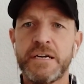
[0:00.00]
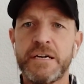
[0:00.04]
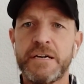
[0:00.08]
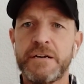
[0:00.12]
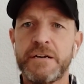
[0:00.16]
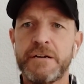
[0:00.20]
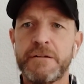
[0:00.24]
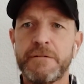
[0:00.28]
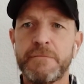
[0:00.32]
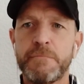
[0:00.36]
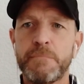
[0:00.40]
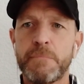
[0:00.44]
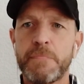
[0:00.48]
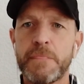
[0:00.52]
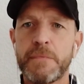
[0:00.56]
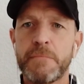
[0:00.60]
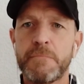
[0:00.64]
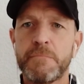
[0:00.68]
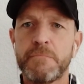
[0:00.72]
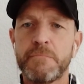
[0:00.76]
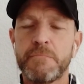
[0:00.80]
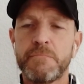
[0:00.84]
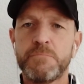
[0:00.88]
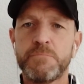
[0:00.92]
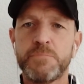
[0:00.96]

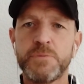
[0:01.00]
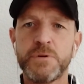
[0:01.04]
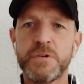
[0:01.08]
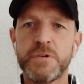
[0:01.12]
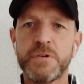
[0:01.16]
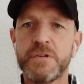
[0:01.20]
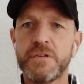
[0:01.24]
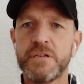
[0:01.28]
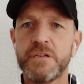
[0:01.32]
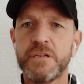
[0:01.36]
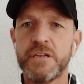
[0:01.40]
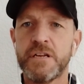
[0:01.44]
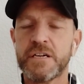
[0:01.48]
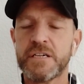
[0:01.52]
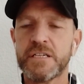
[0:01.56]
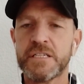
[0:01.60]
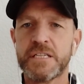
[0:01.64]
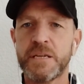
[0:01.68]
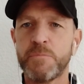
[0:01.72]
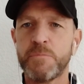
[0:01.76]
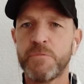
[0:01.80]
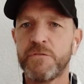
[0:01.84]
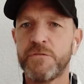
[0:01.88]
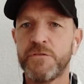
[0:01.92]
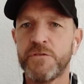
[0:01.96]
But
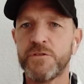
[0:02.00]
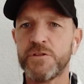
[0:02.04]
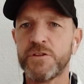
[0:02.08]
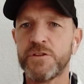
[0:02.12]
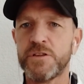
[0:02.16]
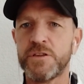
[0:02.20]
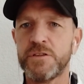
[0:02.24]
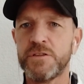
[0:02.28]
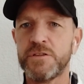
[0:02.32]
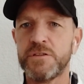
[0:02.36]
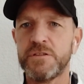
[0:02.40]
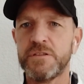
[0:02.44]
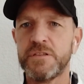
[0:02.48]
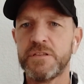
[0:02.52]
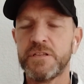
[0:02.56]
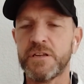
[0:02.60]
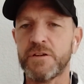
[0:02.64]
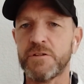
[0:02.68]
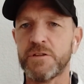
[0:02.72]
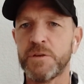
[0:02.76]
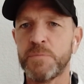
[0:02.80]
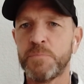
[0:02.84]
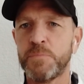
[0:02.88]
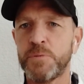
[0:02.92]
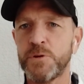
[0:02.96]
like I said before, you
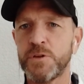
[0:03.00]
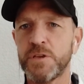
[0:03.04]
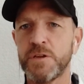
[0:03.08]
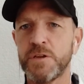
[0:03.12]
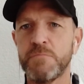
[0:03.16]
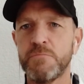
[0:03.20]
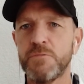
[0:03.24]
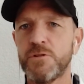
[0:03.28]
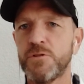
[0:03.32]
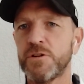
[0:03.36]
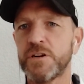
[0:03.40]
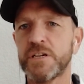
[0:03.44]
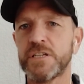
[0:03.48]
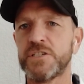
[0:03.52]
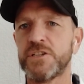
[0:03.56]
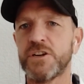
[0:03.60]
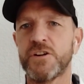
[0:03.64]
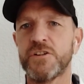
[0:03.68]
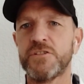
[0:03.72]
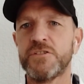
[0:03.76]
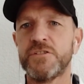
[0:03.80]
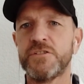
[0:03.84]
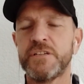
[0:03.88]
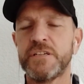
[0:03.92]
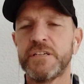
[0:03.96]
know, you'd put your
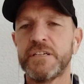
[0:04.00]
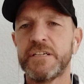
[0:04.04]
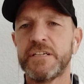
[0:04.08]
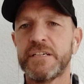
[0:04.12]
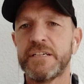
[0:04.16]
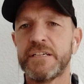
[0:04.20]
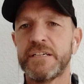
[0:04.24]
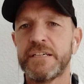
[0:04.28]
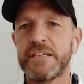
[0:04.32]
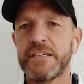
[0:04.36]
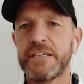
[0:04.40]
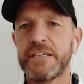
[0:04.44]
mortgage on